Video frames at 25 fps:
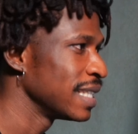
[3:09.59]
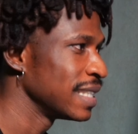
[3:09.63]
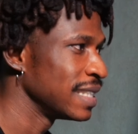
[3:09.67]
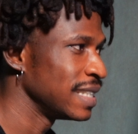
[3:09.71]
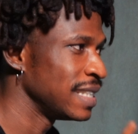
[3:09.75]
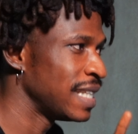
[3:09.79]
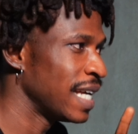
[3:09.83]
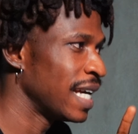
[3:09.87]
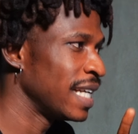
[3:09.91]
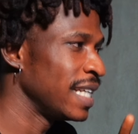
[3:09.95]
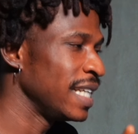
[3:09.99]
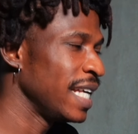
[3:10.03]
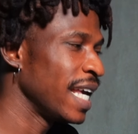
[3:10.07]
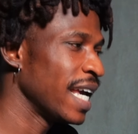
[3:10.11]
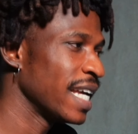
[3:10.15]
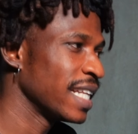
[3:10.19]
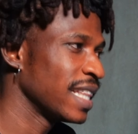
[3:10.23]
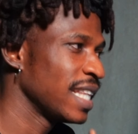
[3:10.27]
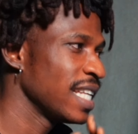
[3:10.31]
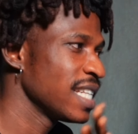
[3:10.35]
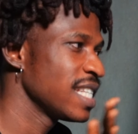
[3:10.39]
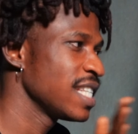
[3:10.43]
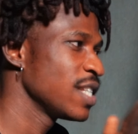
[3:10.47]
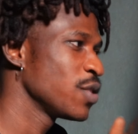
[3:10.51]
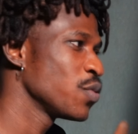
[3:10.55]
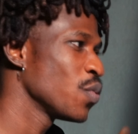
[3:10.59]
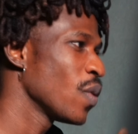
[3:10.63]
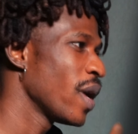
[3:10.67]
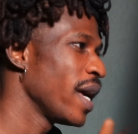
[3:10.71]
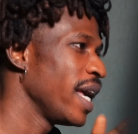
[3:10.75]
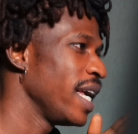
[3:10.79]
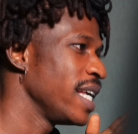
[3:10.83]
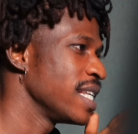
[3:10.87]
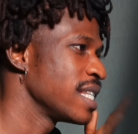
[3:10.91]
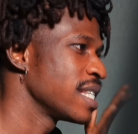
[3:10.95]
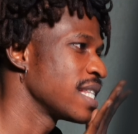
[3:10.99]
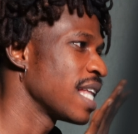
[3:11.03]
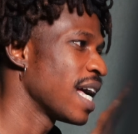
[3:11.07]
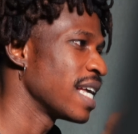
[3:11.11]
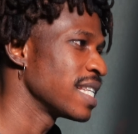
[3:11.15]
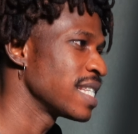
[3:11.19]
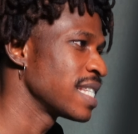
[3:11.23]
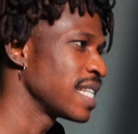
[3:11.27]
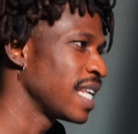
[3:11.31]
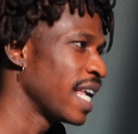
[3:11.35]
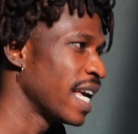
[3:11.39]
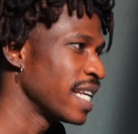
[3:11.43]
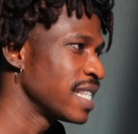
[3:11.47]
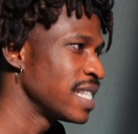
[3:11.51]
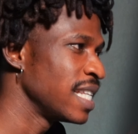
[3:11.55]
Then this is where it starts
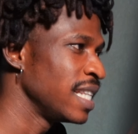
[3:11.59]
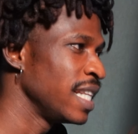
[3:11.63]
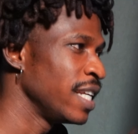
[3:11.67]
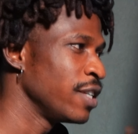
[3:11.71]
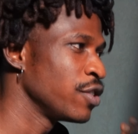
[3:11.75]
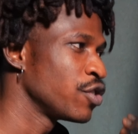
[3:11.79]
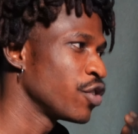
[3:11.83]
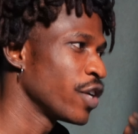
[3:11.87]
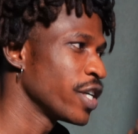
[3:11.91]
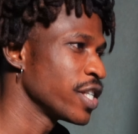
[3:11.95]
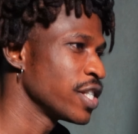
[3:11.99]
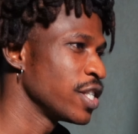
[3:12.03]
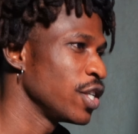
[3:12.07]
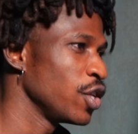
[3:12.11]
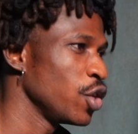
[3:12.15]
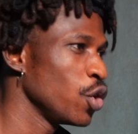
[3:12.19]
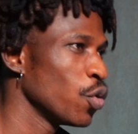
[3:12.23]
getting interesting.